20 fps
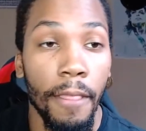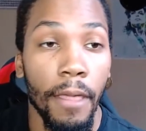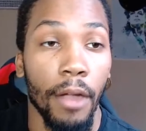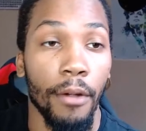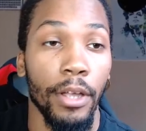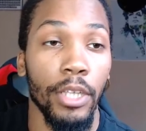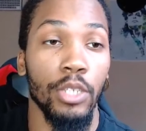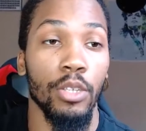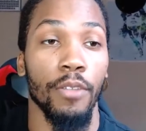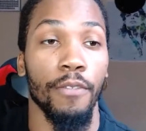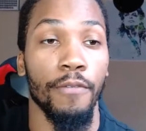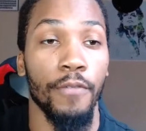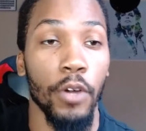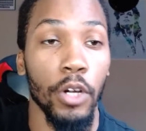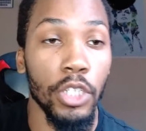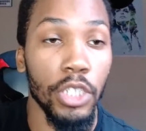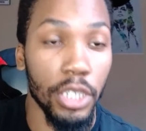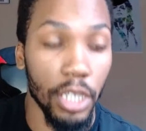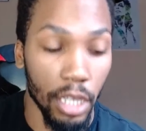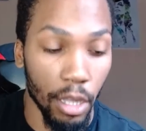All right. So the
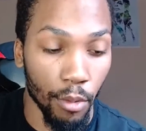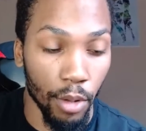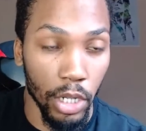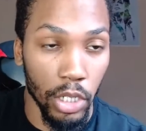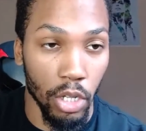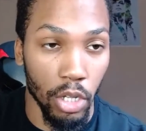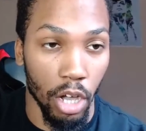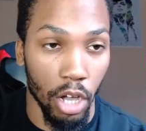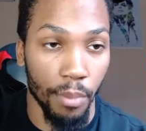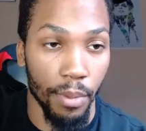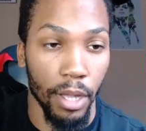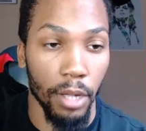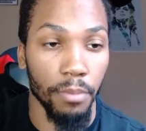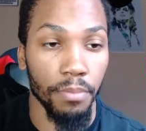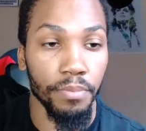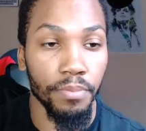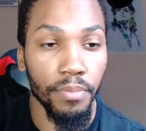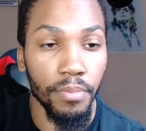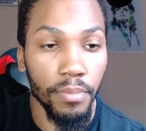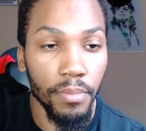first thing I want to talk about,
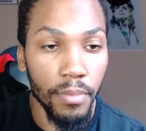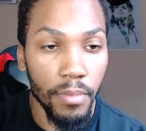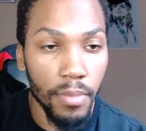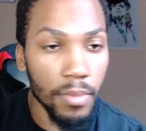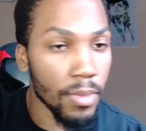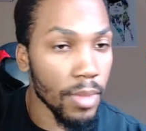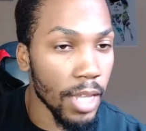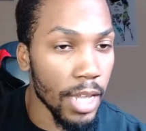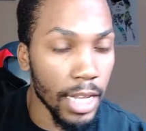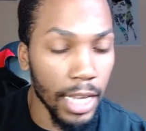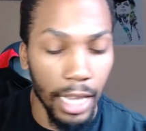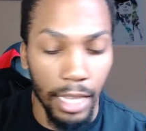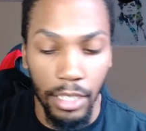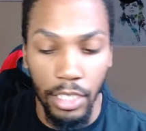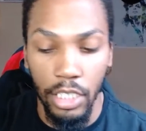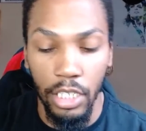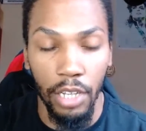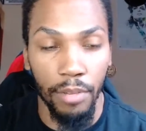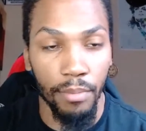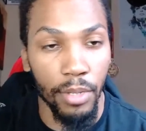again,
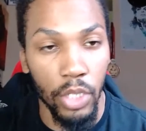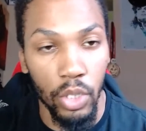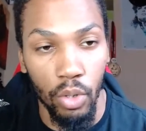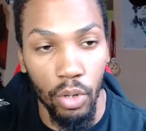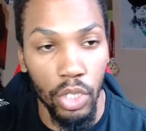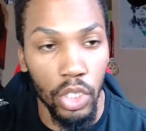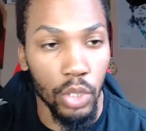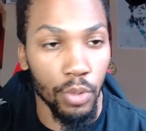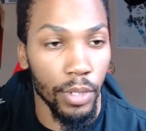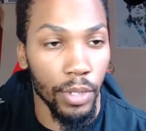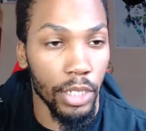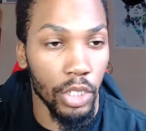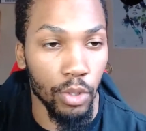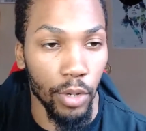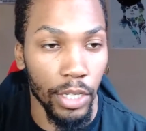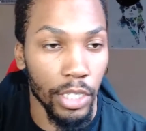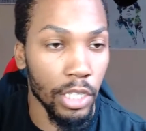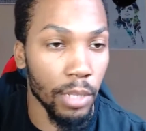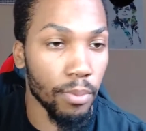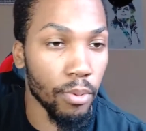this is going to be short and sweet,
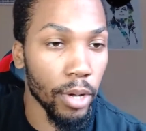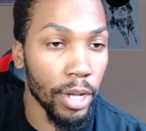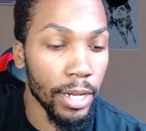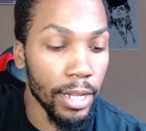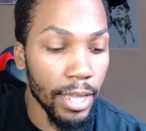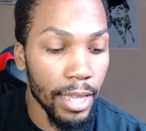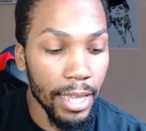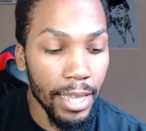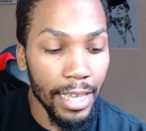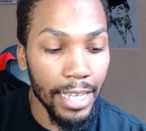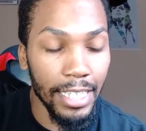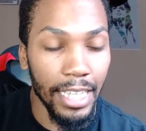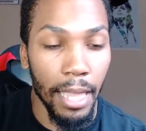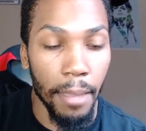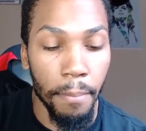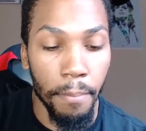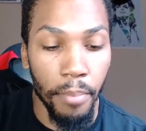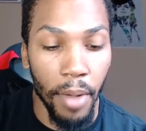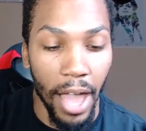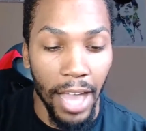straight to the point, is a
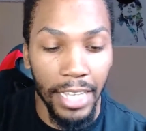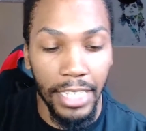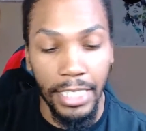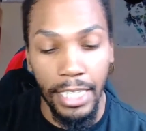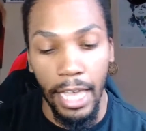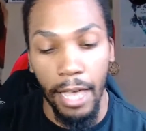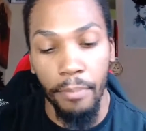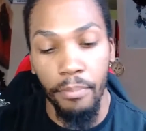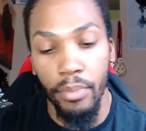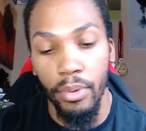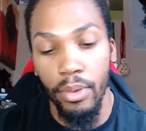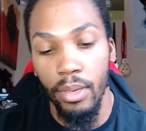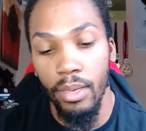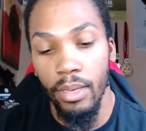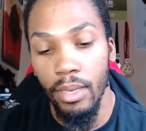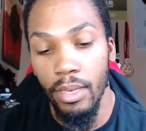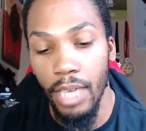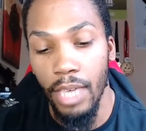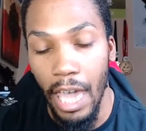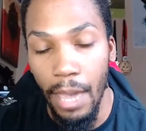bicep
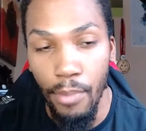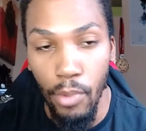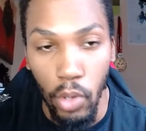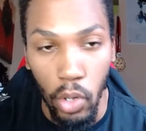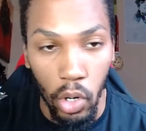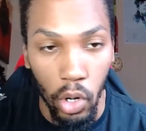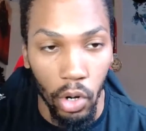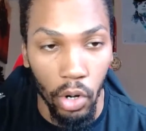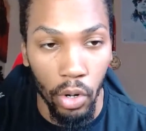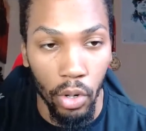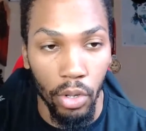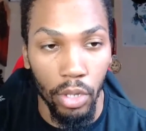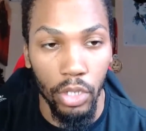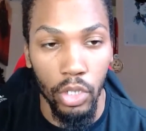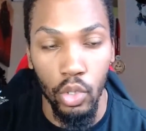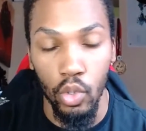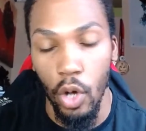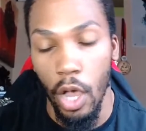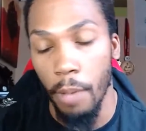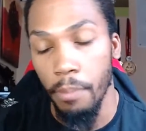cable curl
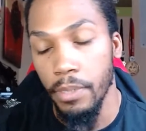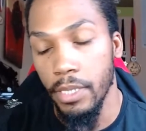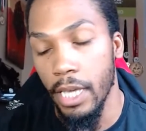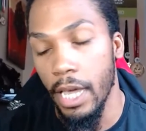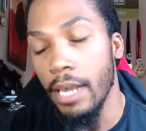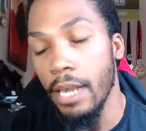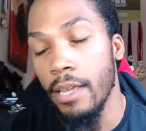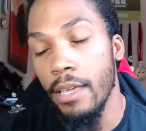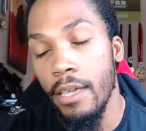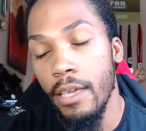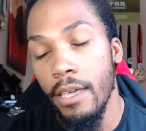drop set.